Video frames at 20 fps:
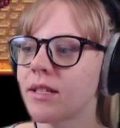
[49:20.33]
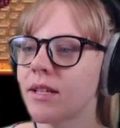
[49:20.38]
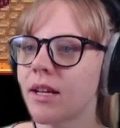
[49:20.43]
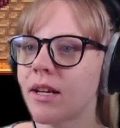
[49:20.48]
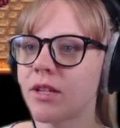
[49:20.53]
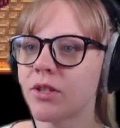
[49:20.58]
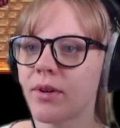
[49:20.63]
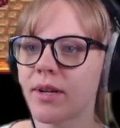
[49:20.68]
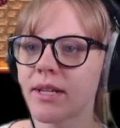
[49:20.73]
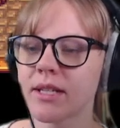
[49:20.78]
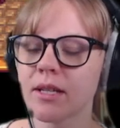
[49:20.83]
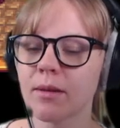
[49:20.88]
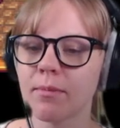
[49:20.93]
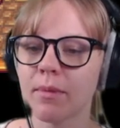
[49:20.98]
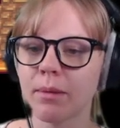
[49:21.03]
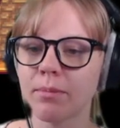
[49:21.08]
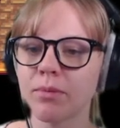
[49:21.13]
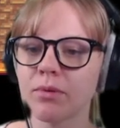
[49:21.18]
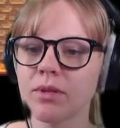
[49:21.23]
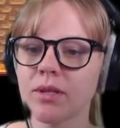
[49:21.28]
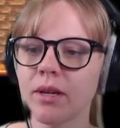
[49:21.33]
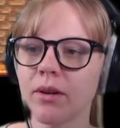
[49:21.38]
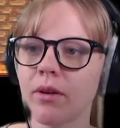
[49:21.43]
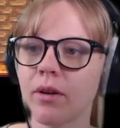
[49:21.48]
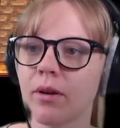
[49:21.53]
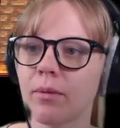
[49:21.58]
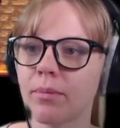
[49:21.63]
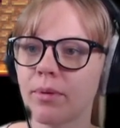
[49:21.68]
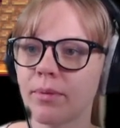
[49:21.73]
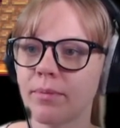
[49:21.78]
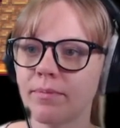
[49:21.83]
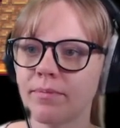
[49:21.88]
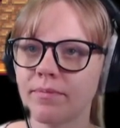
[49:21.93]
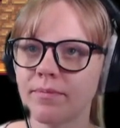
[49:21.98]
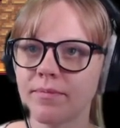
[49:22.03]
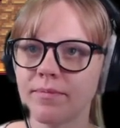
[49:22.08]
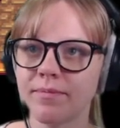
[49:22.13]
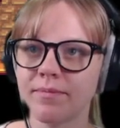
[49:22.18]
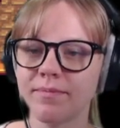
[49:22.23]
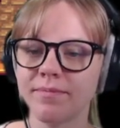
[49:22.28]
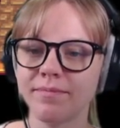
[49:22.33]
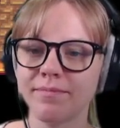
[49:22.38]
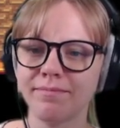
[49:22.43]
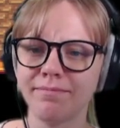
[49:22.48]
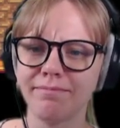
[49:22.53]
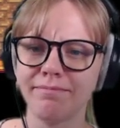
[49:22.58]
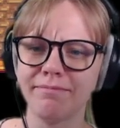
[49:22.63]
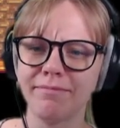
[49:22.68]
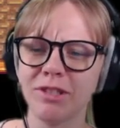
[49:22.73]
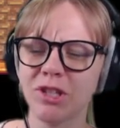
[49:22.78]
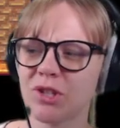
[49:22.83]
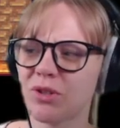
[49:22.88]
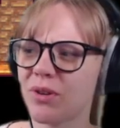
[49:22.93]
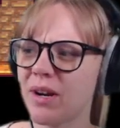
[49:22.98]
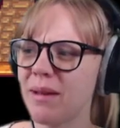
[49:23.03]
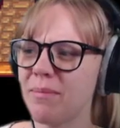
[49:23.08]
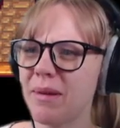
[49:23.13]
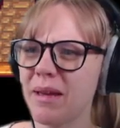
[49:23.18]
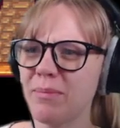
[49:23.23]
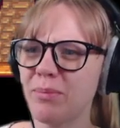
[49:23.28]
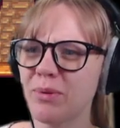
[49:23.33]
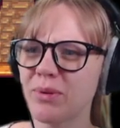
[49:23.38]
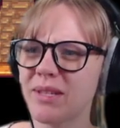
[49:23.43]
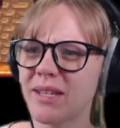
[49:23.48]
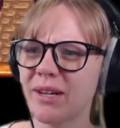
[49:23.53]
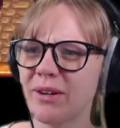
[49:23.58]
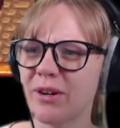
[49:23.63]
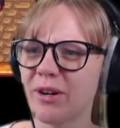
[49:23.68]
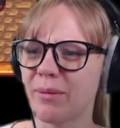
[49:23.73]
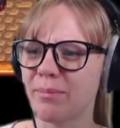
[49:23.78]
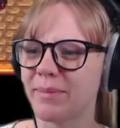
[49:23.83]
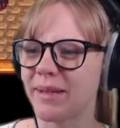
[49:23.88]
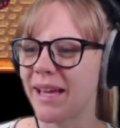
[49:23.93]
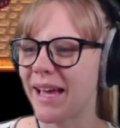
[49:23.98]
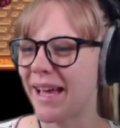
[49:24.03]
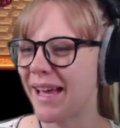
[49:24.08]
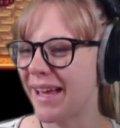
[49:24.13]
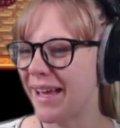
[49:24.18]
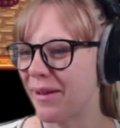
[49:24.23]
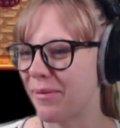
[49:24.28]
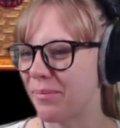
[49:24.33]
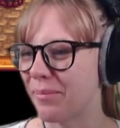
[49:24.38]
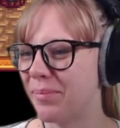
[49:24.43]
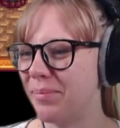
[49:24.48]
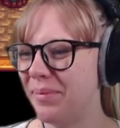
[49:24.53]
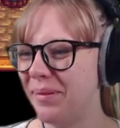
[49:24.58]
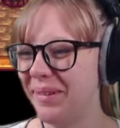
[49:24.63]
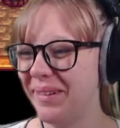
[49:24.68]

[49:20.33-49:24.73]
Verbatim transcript: let's uh, drink some maple syrup. Straight maple syrup, yum.